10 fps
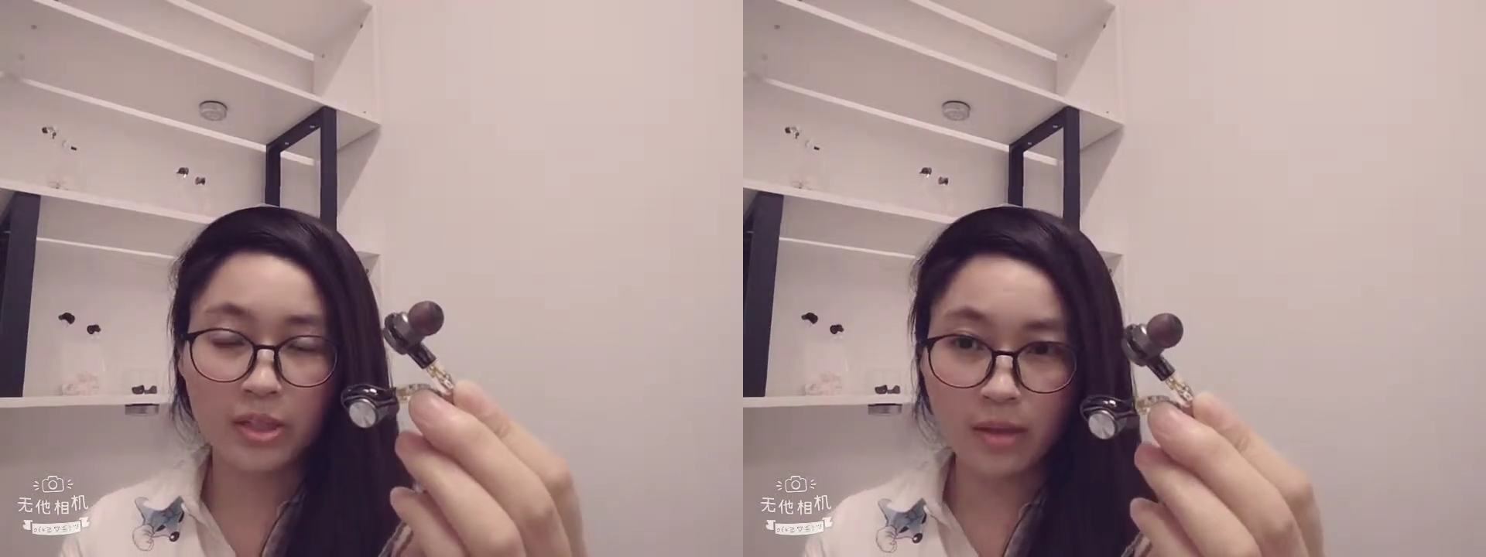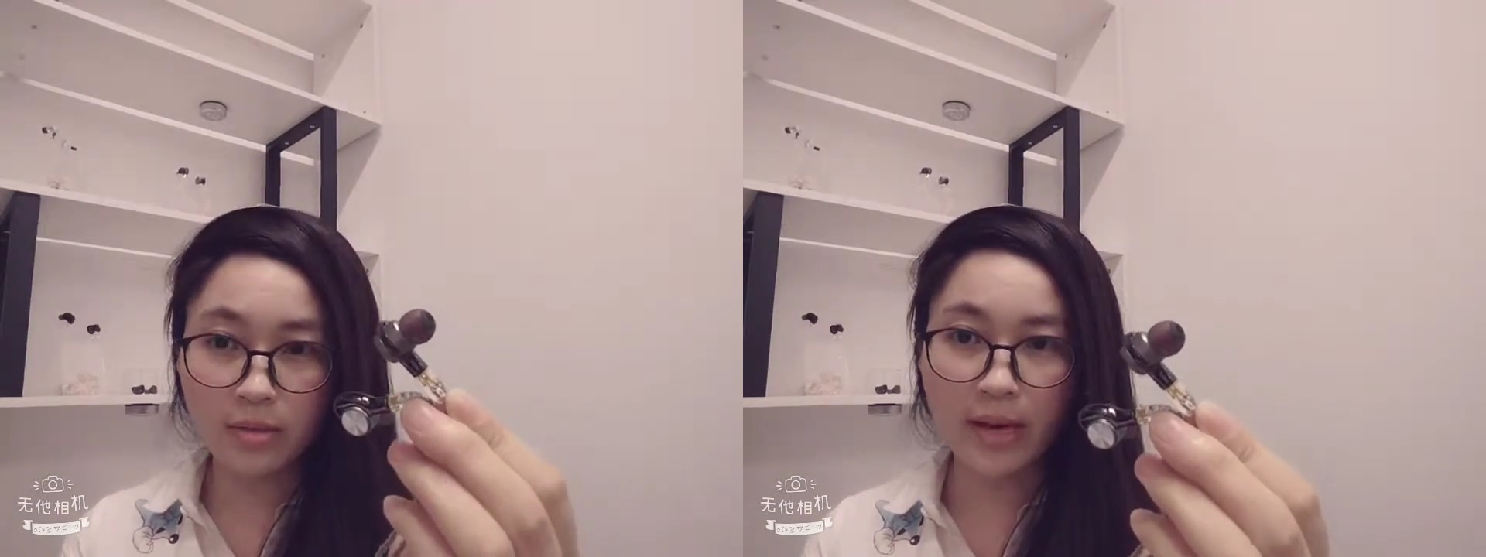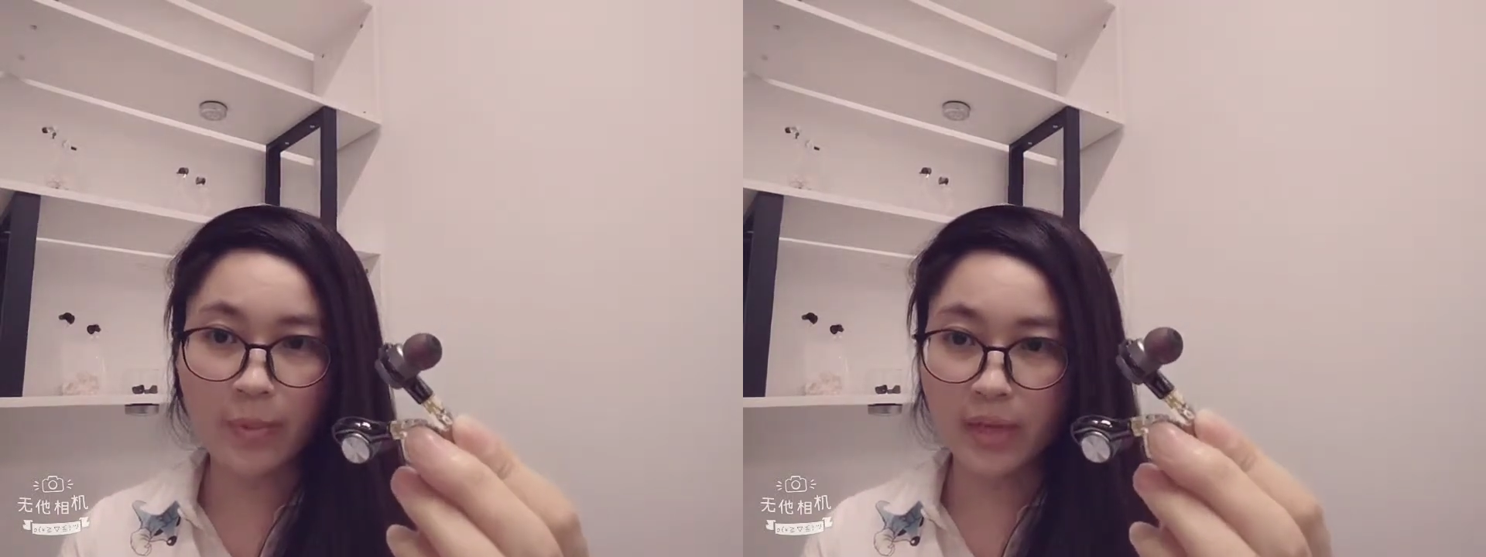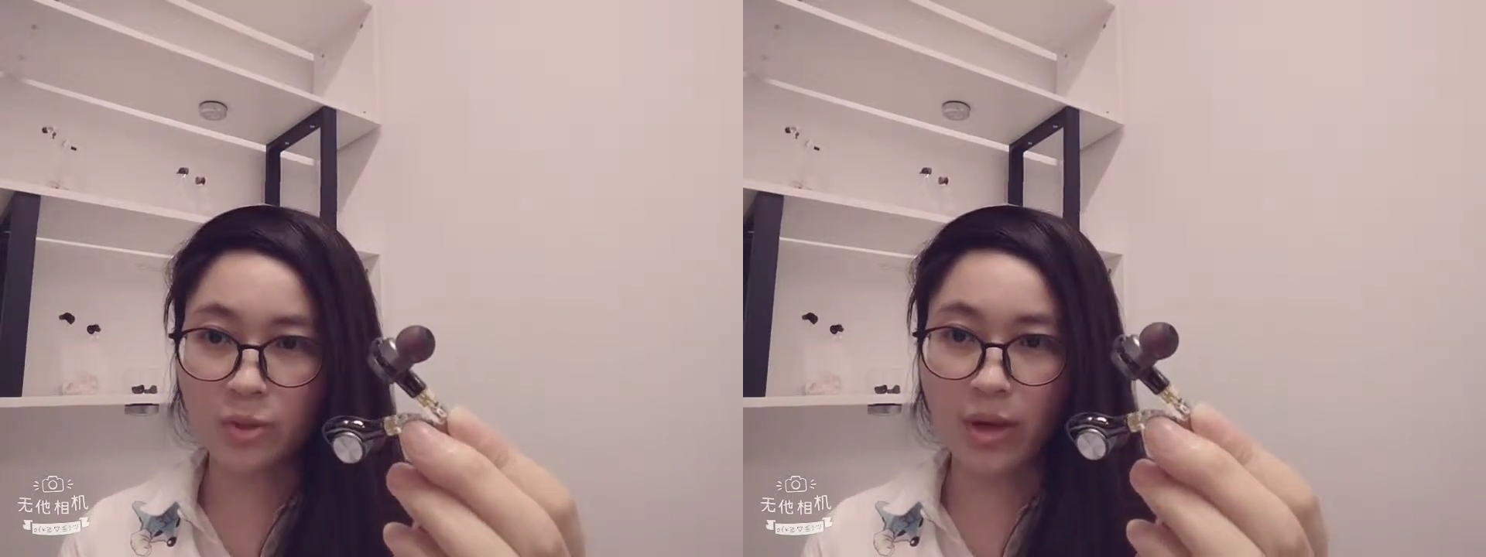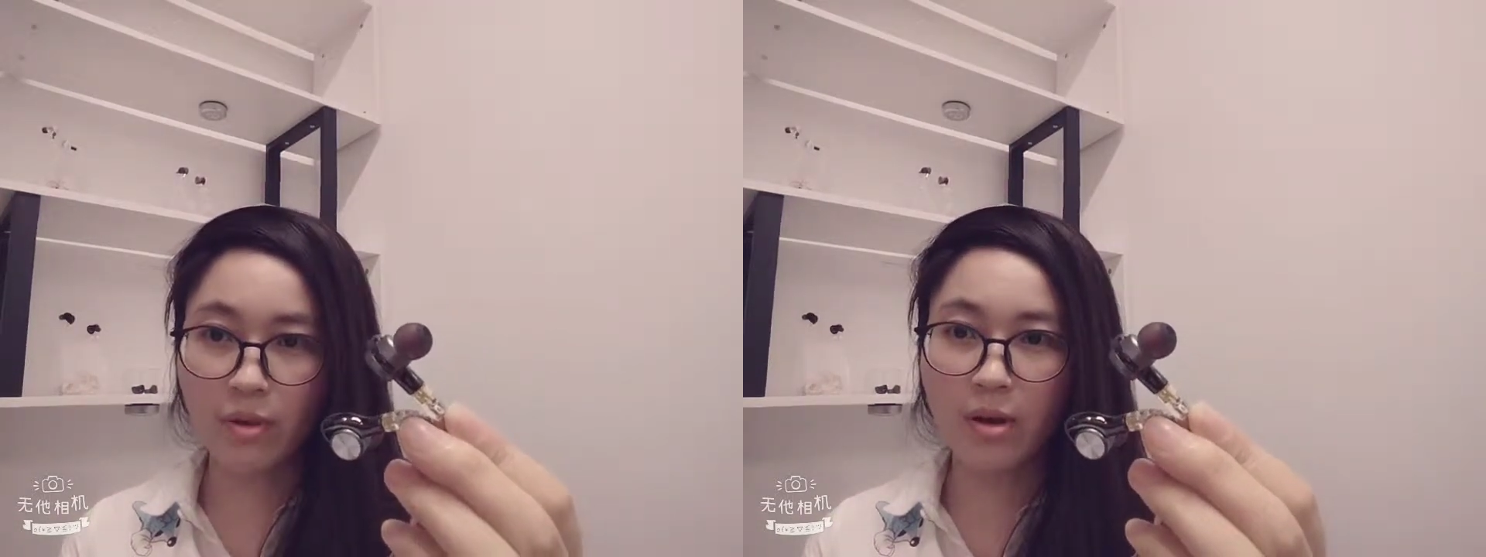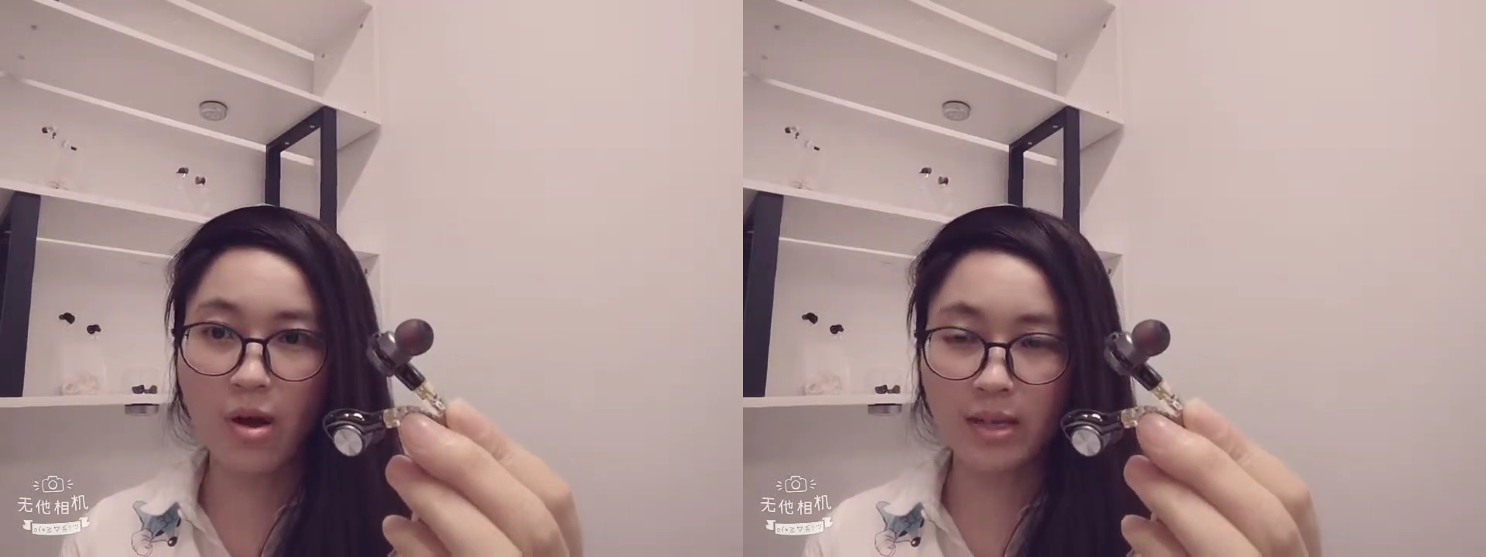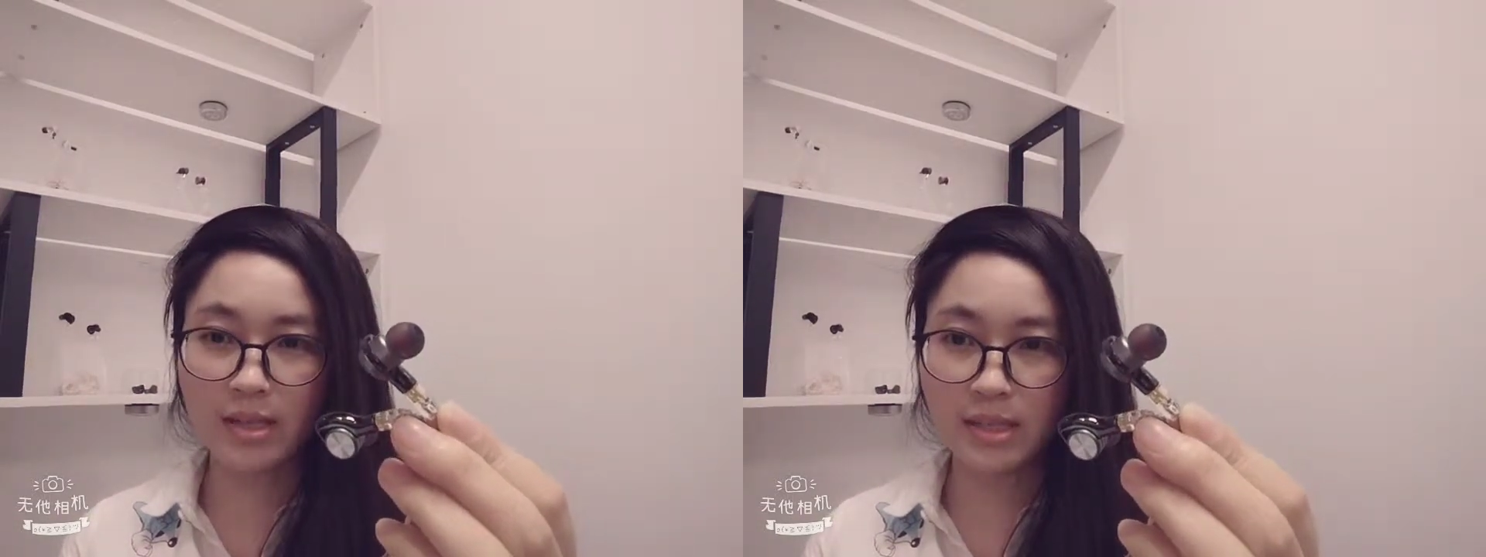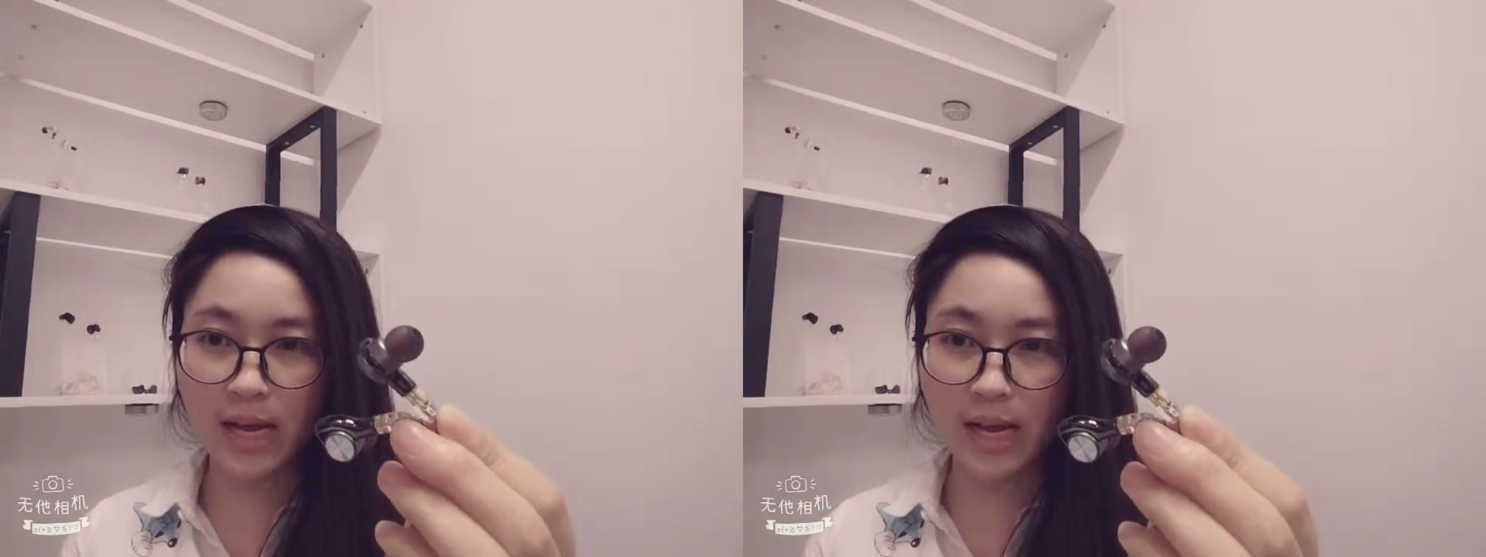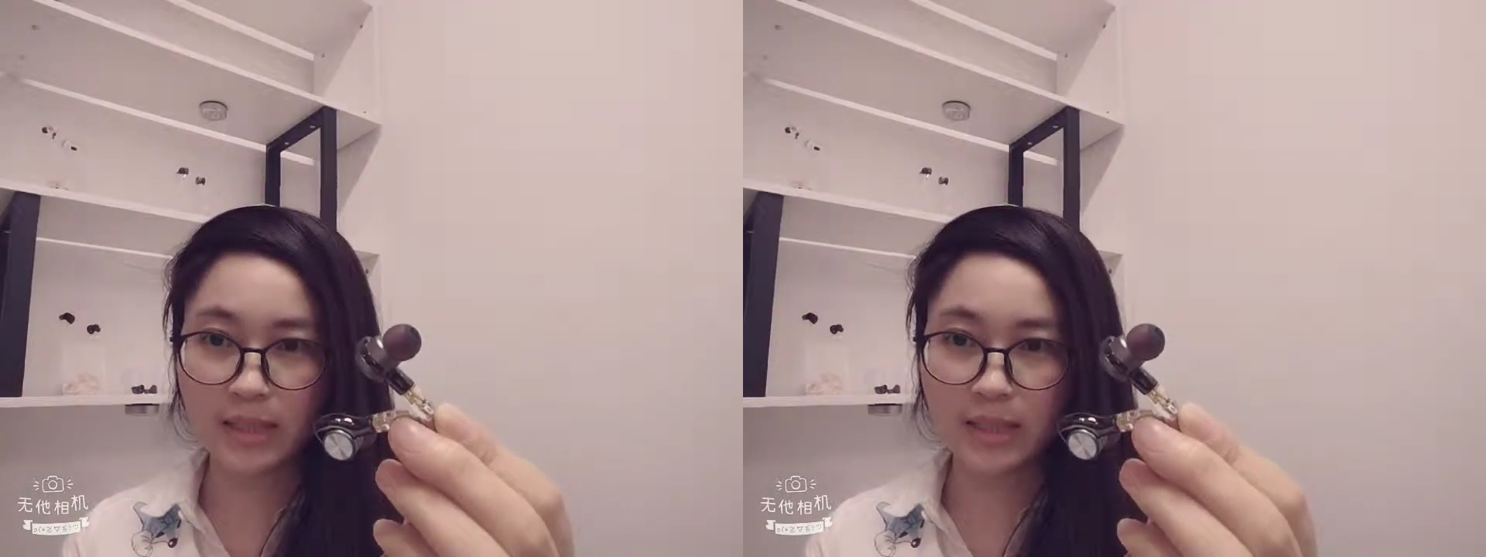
single dynamic driver on the inside,